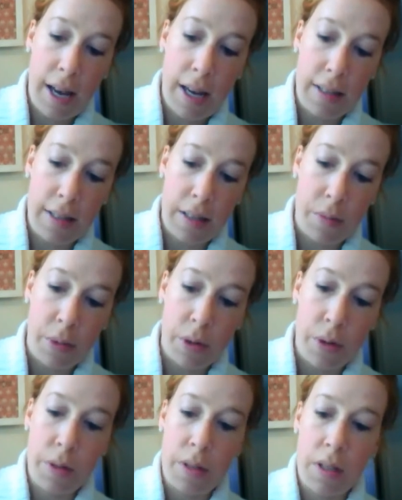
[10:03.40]
because it's a
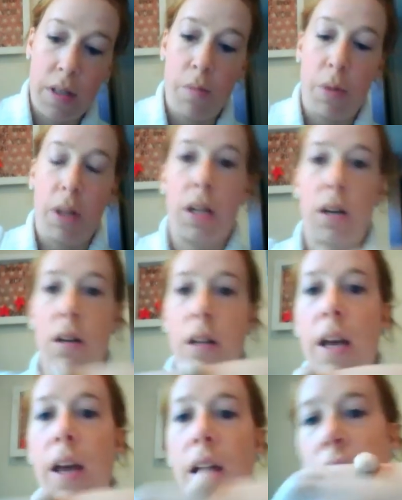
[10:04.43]
mousse, but
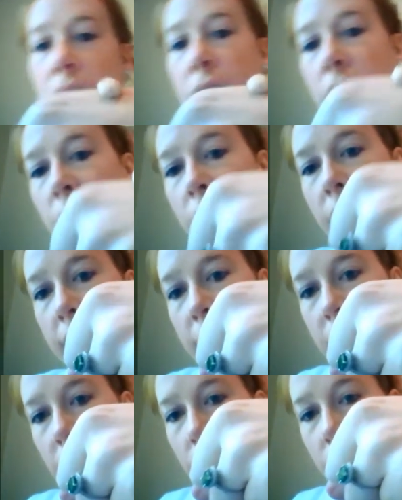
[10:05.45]
literally that's
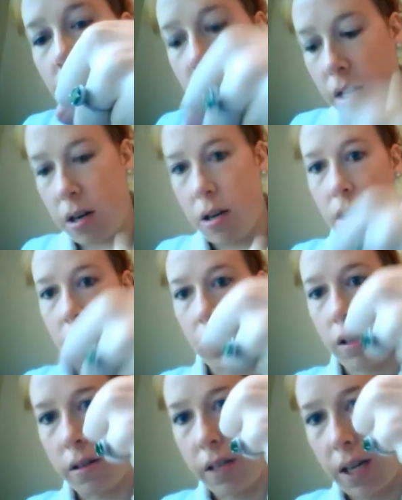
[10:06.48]
like what you need, a
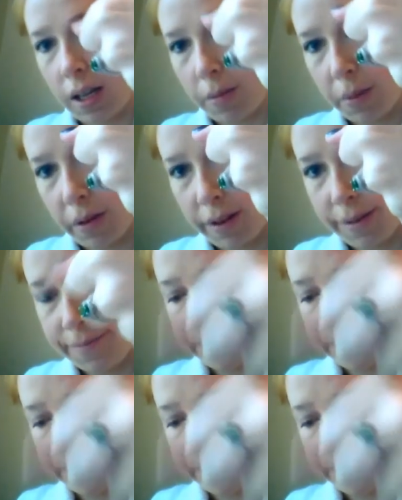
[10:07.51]
little dollop of it.